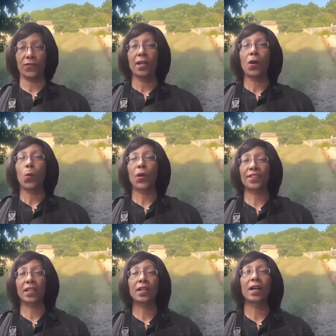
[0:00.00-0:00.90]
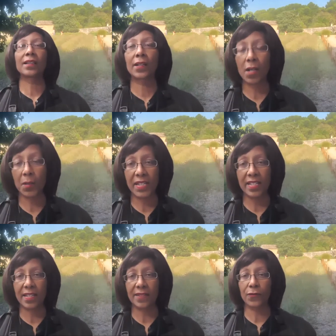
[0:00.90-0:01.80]
what the color harmonies
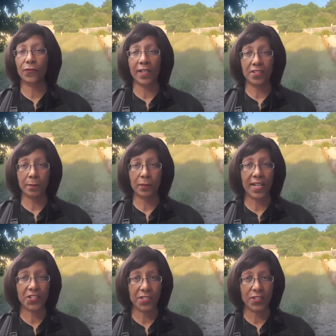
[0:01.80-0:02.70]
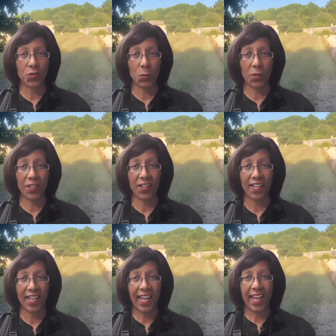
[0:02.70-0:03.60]
of the French Impressionists were
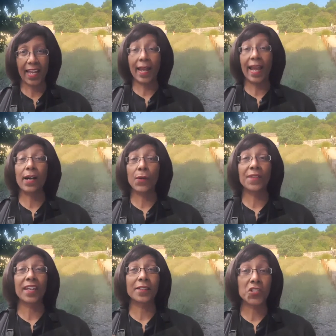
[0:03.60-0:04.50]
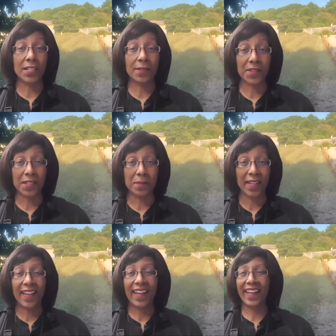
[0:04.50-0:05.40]
and how they achieved them.
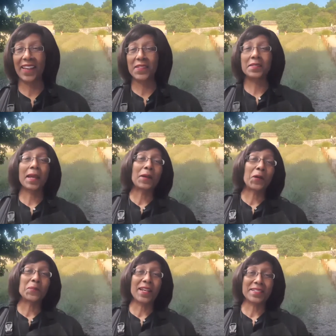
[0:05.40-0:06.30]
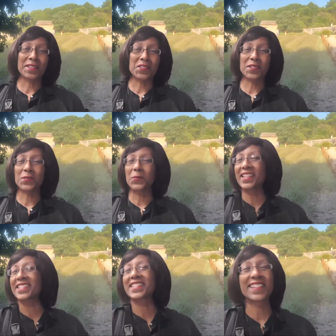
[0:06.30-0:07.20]
And the take-home message is we can
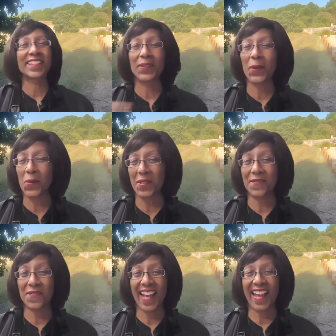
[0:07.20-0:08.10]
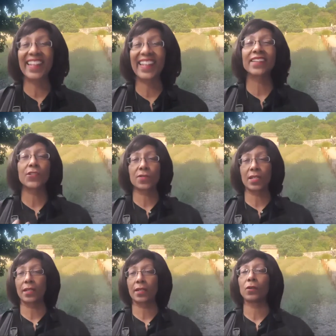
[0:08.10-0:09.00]
steal all of that and use it
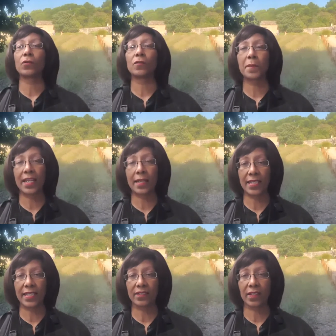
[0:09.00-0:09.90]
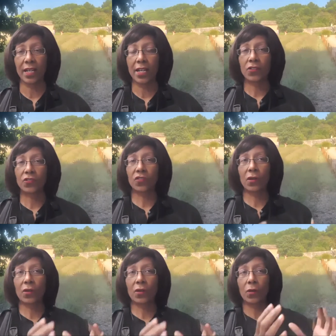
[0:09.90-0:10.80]
in our own paintings.
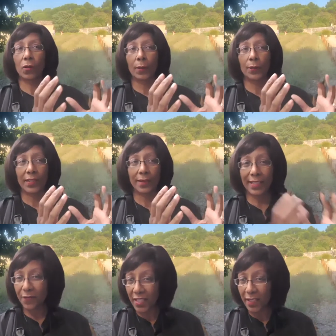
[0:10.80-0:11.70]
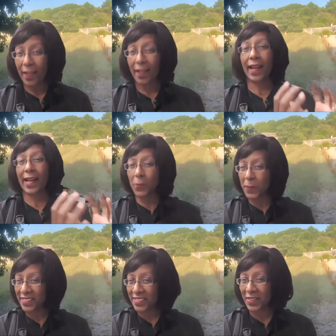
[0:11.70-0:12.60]
So leaving how to
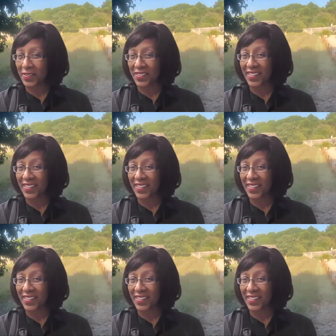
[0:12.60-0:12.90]
mix color